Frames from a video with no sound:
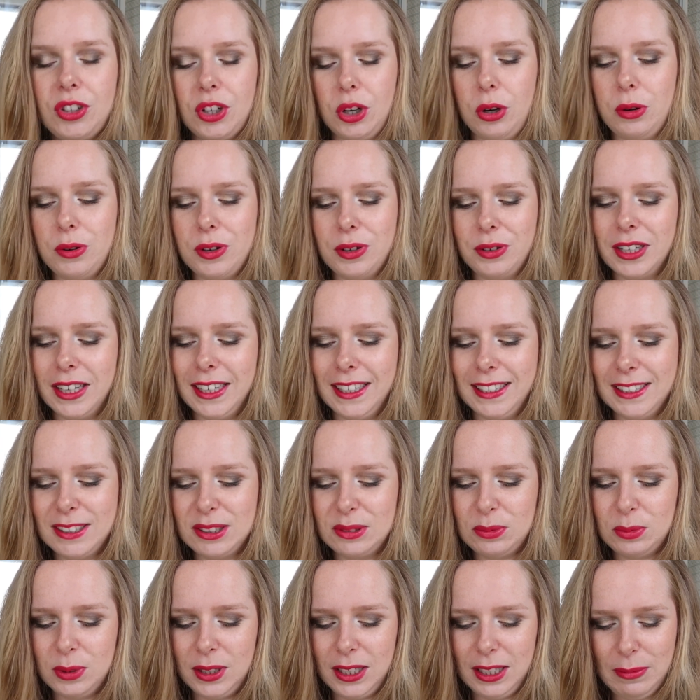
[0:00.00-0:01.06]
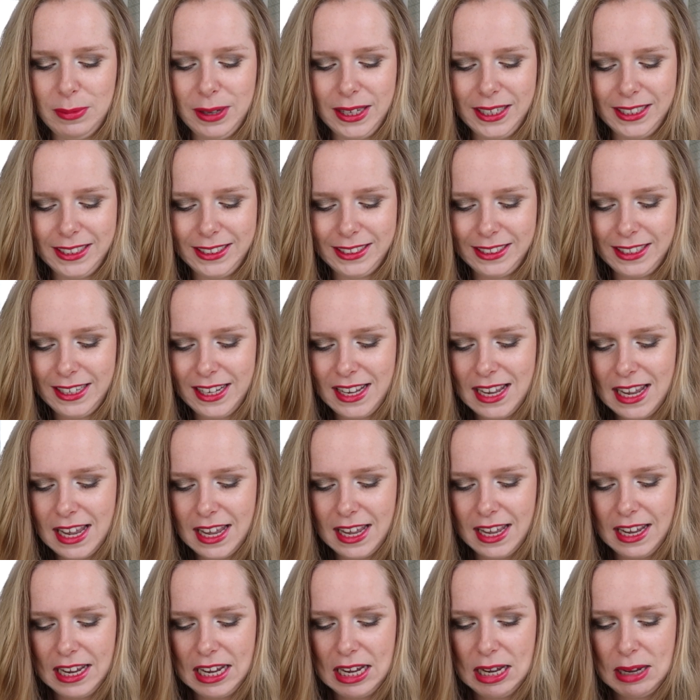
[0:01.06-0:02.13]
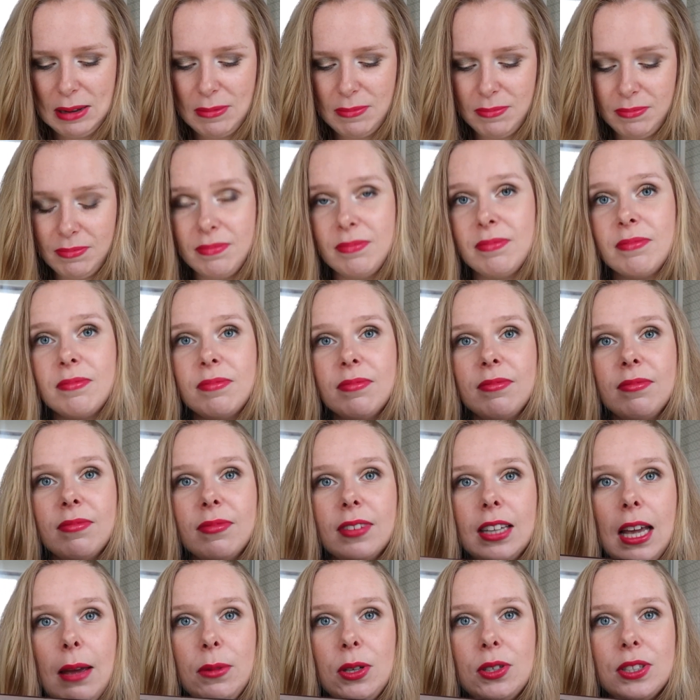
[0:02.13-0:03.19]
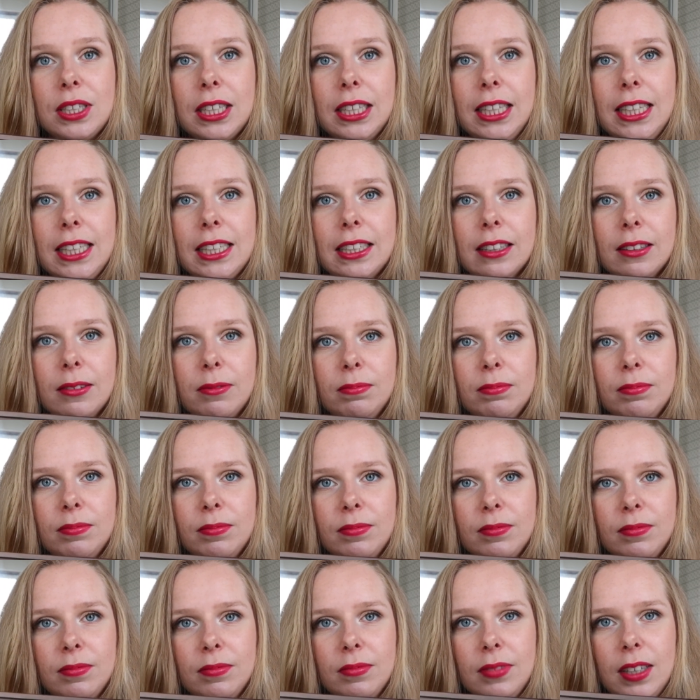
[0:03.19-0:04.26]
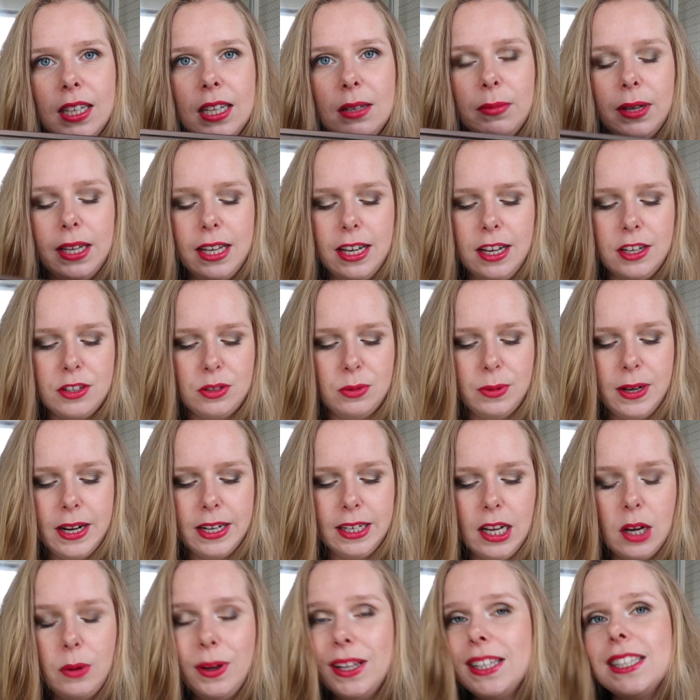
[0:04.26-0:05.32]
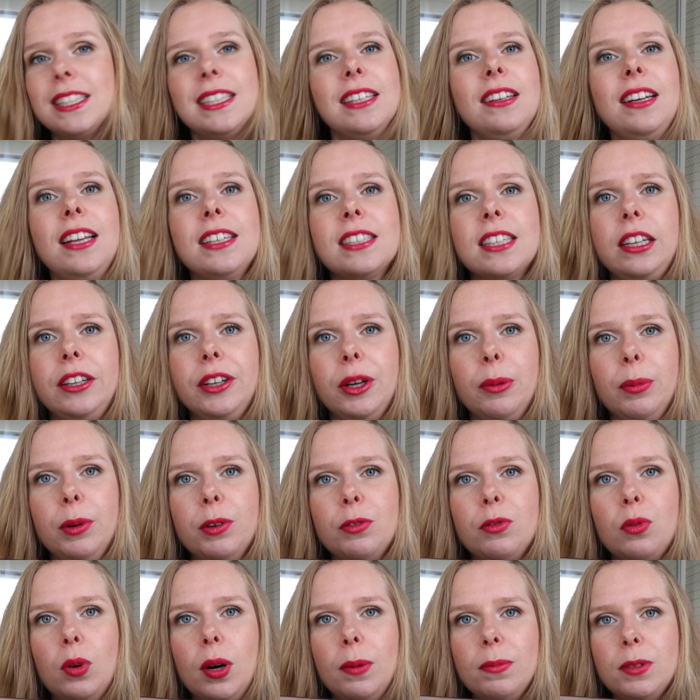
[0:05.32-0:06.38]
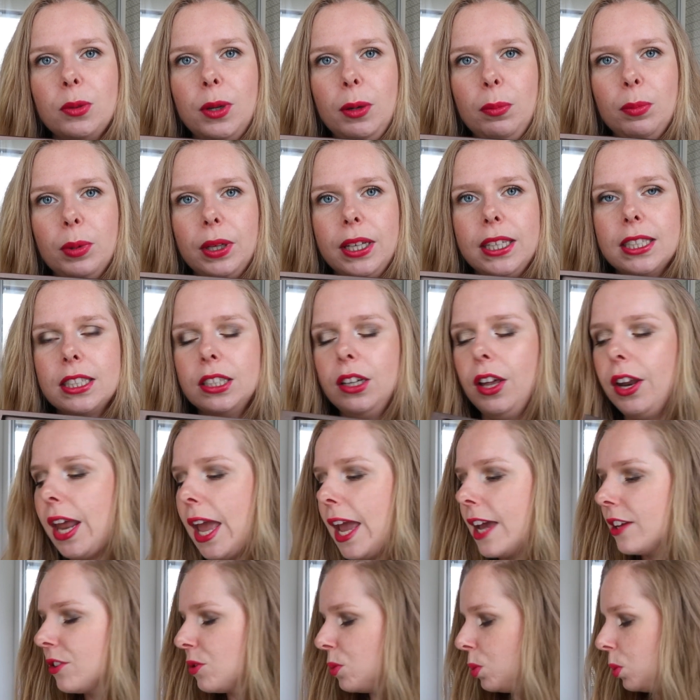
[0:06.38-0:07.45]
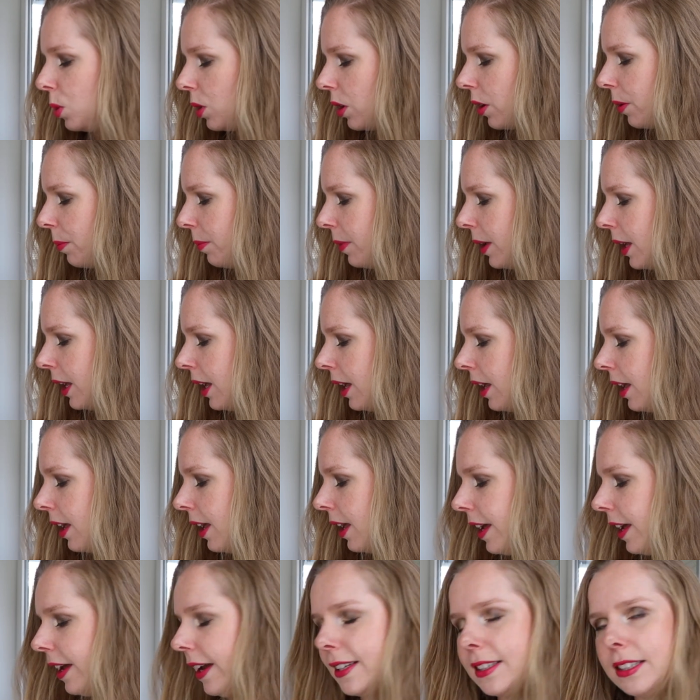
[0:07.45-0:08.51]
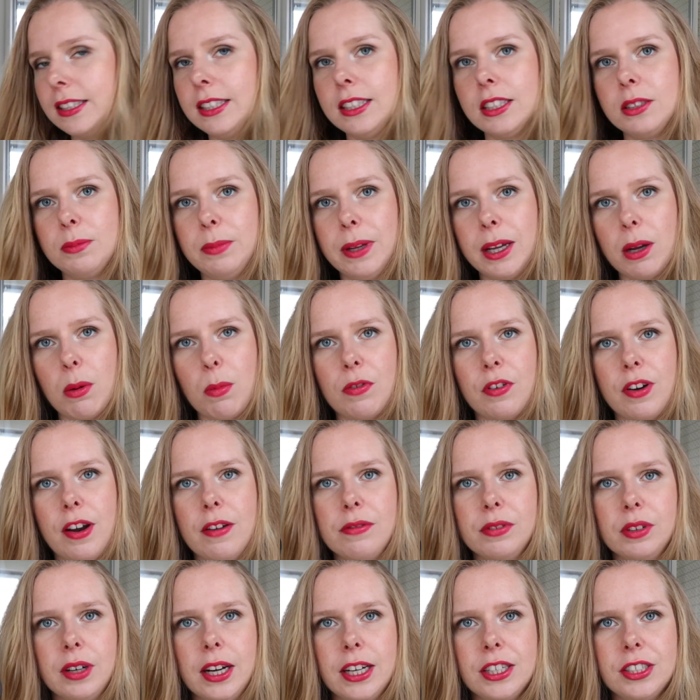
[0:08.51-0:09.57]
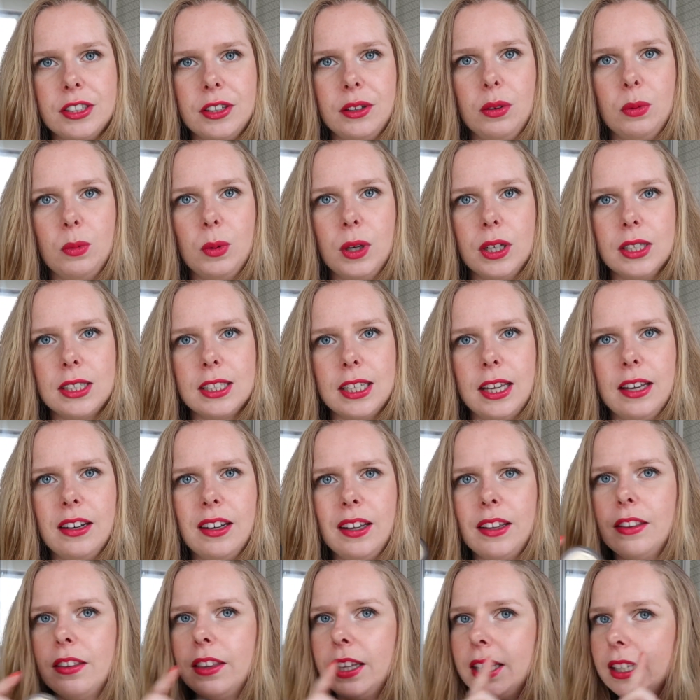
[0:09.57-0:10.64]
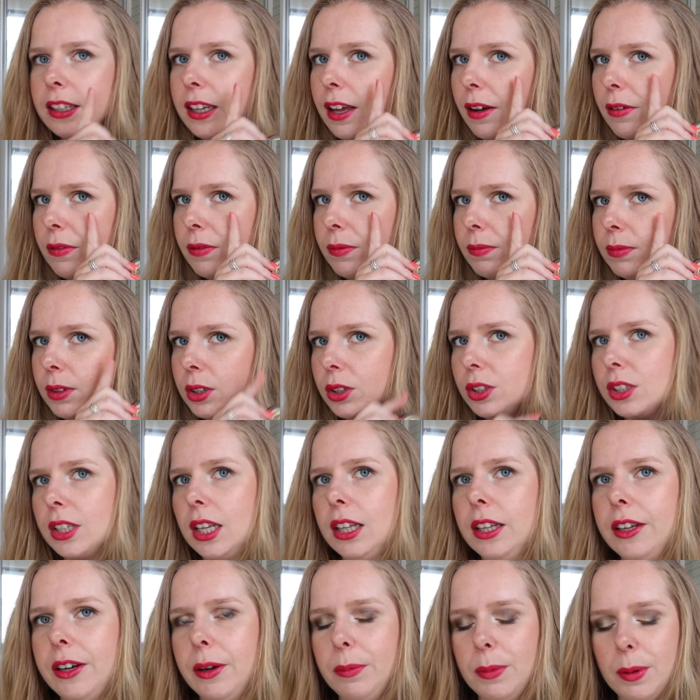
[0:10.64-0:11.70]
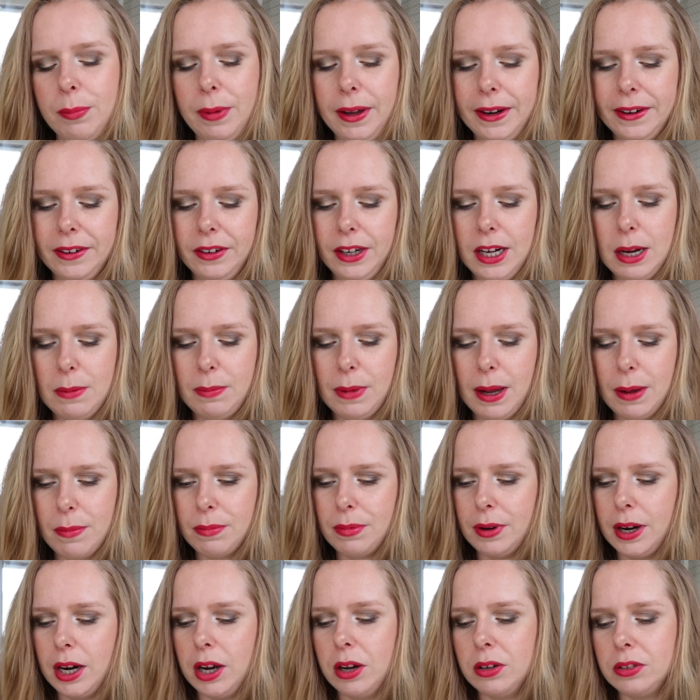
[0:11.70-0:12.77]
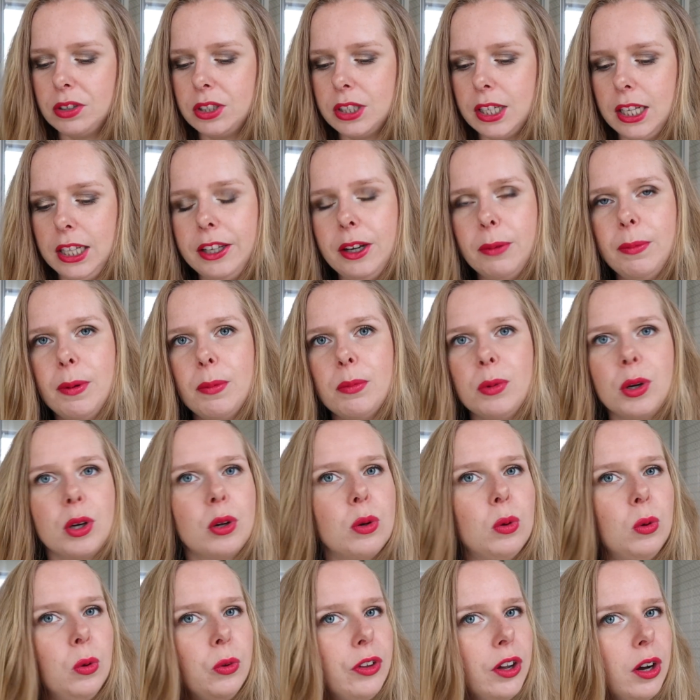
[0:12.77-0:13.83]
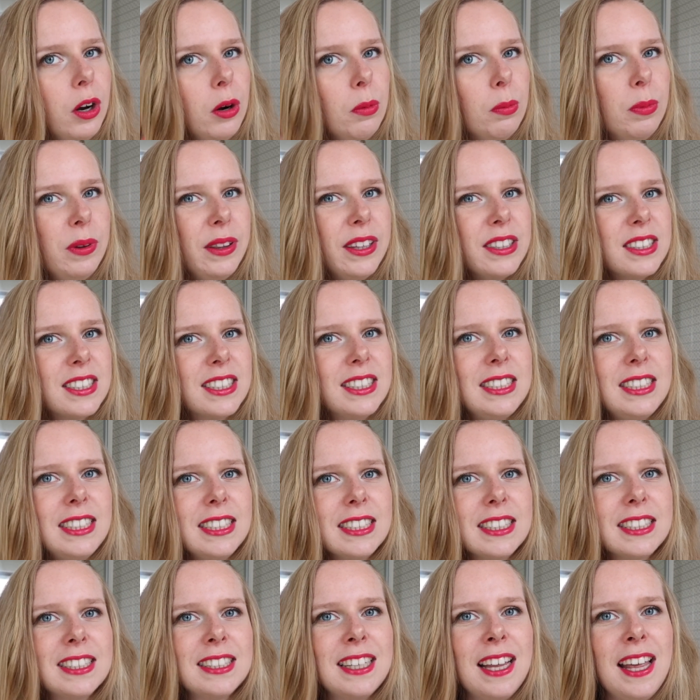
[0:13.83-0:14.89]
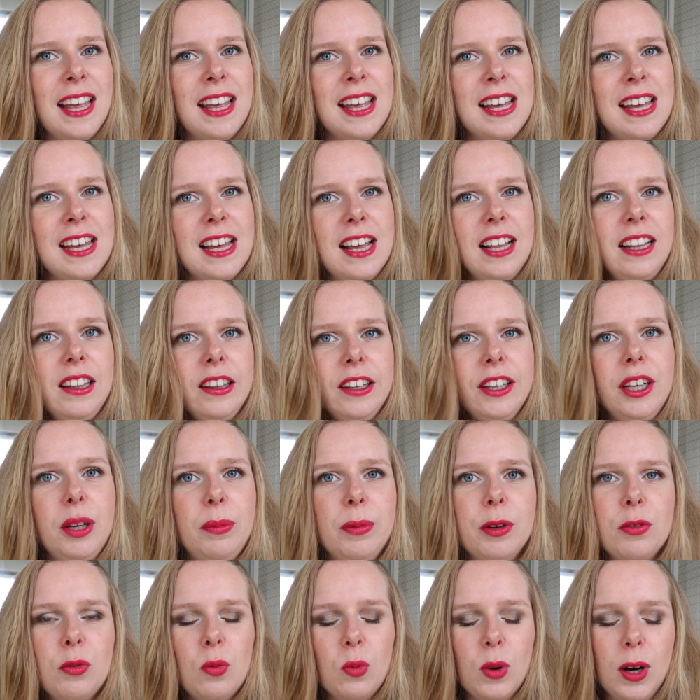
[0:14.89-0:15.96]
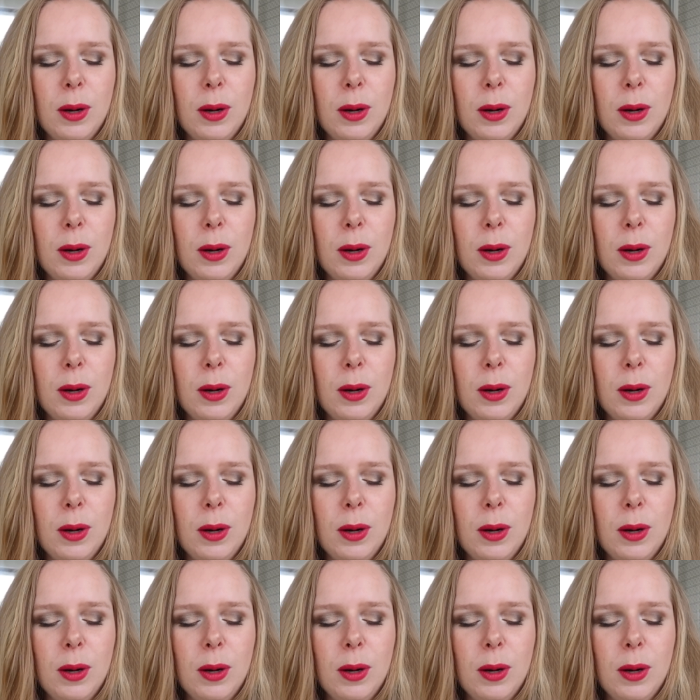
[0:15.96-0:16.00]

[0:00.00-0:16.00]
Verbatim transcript: show you guys while I'm at it. Um, I'm using makeup in my eyes right now. It still has a little bit of warmth to it, but it's not as warm as this Make Up For Ever eyeshadow was. And I think that looks a little bit better in my brows, a little bit more cool tone, but there still is a little bit of